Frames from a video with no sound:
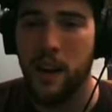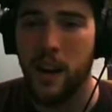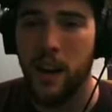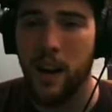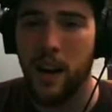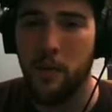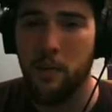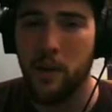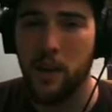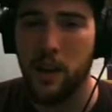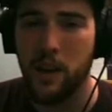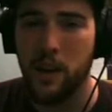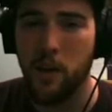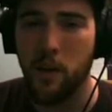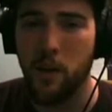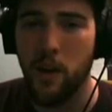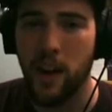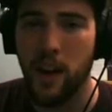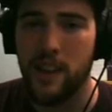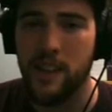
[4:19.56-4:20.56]
I'm gonna
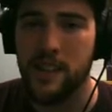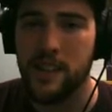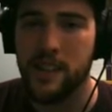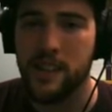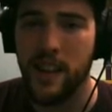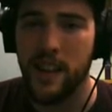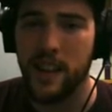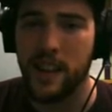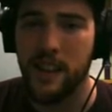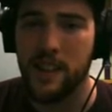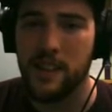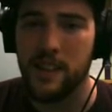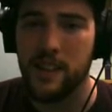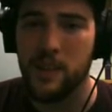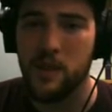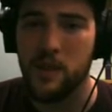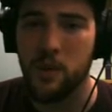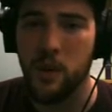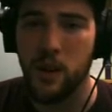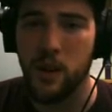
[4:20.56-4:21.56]
go ahead and say that's a
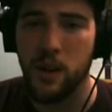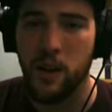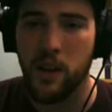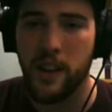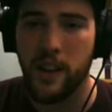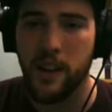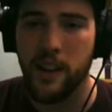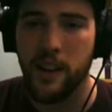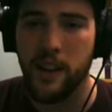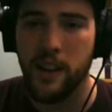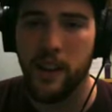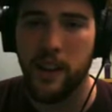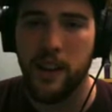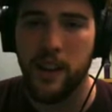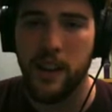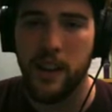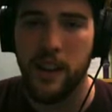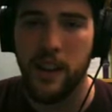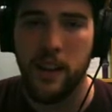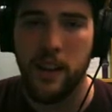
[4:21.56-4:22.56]
strong likelihood
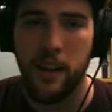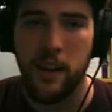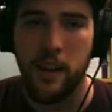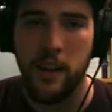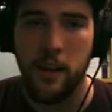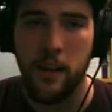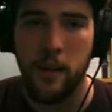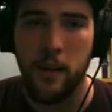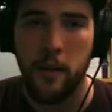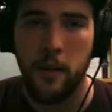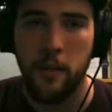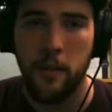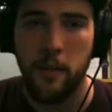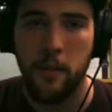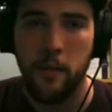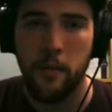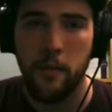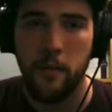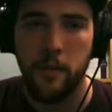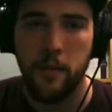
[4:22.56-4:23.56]
here.
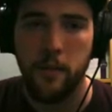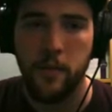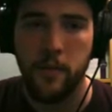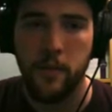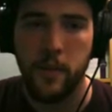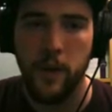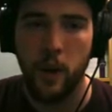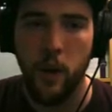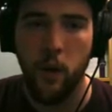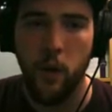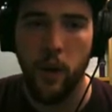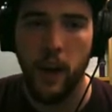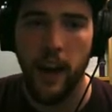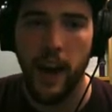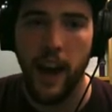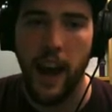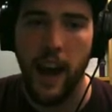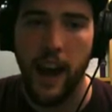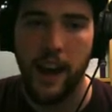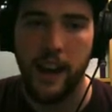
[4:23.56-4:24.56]
Oh, I
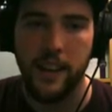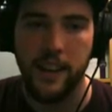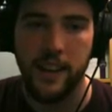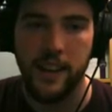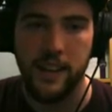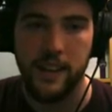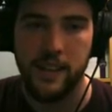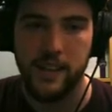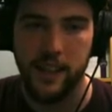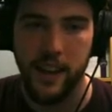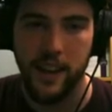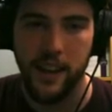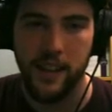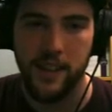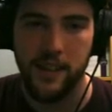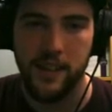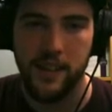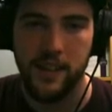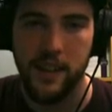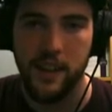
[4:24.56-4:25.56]
hate these
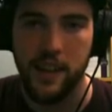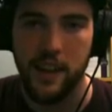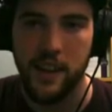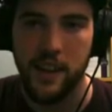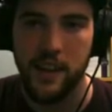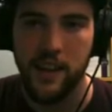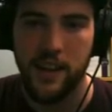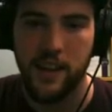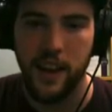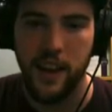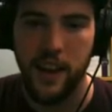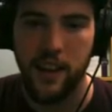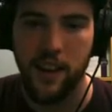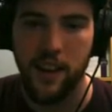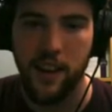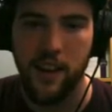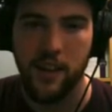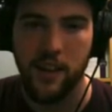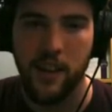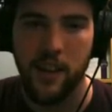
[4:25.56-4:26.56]
things. They
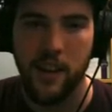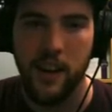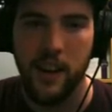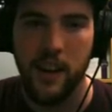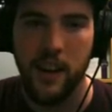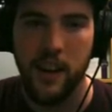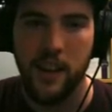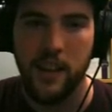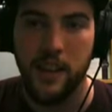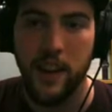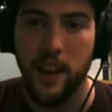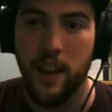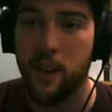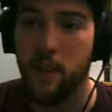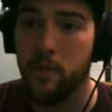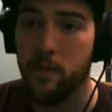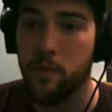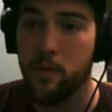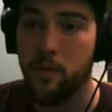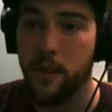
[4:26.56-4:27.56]
are they
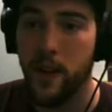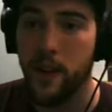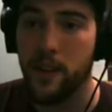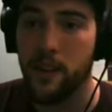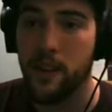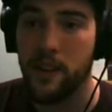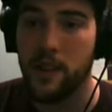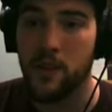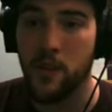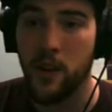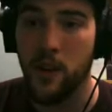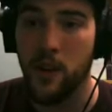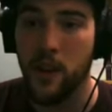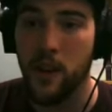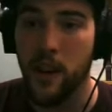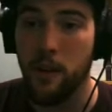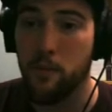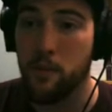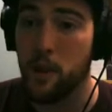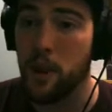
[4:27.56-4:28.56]
are fairly
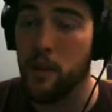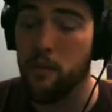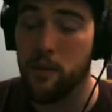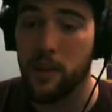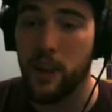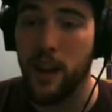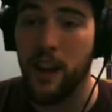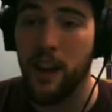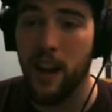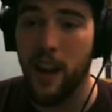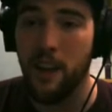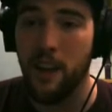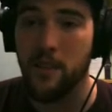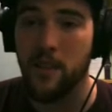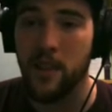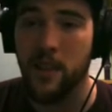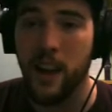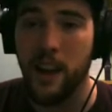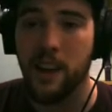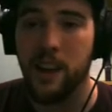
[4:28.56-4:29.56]
strong, but I'm glad I have
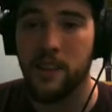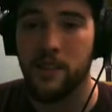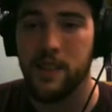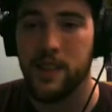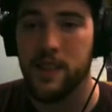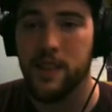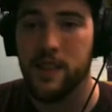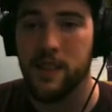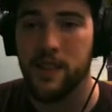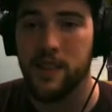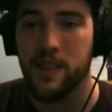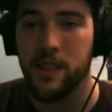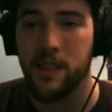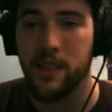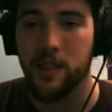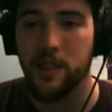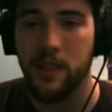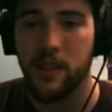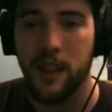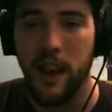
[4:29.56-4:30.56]
the lightning resistance to
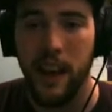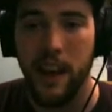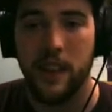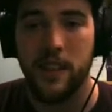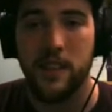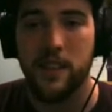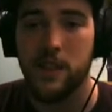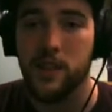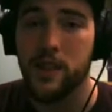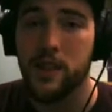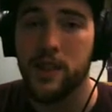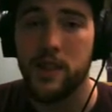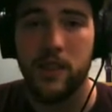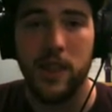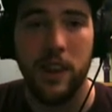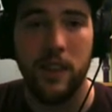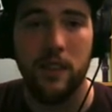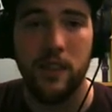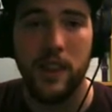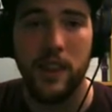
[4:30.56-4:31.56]
deal with that. Just
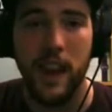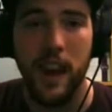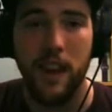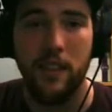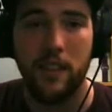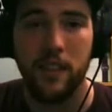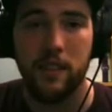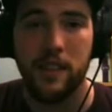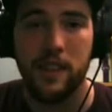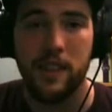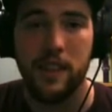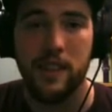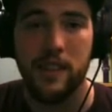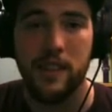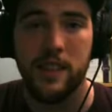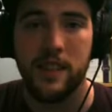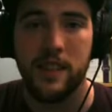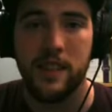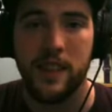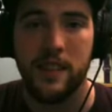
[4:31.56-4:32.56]
generally having
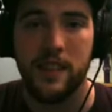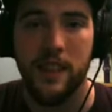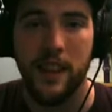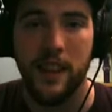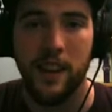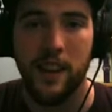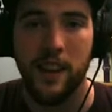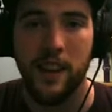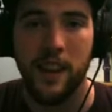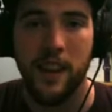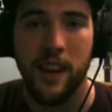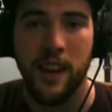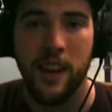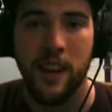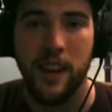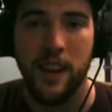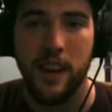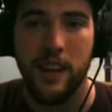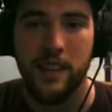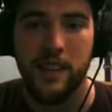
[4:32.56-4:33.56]
resistances here
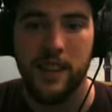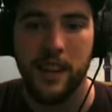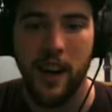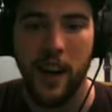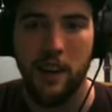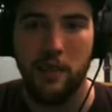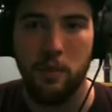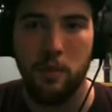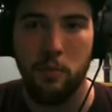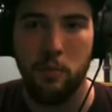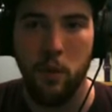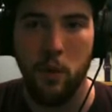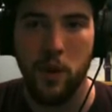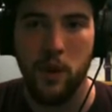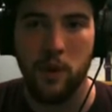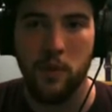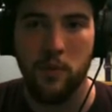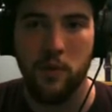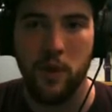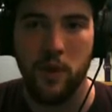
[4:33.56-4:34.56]
is kind of
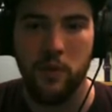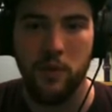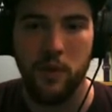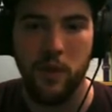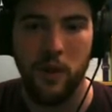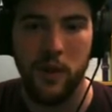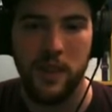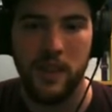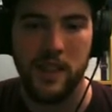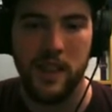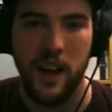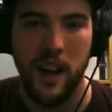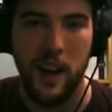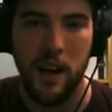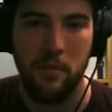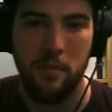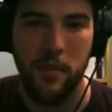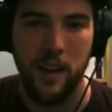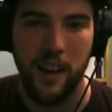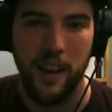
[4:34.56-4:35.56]
important for the first
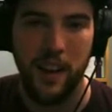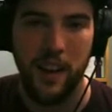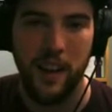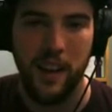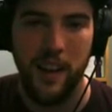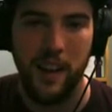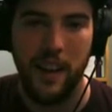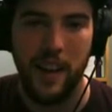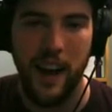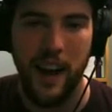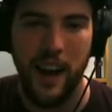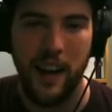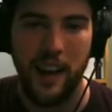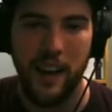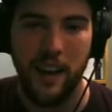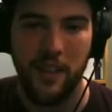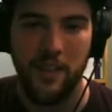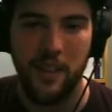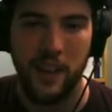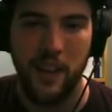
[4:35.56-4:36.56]
time in, like,
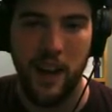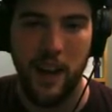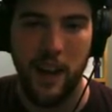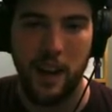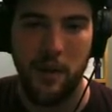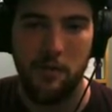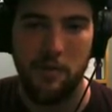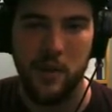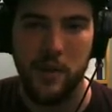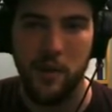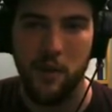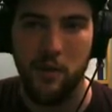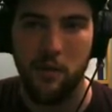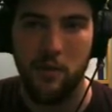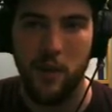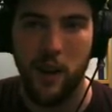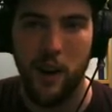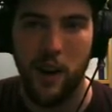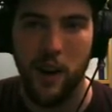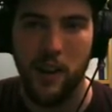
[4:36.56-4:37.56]
any of the games so
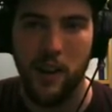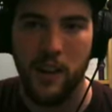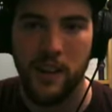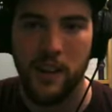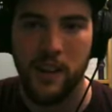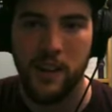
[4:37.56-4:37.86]
far.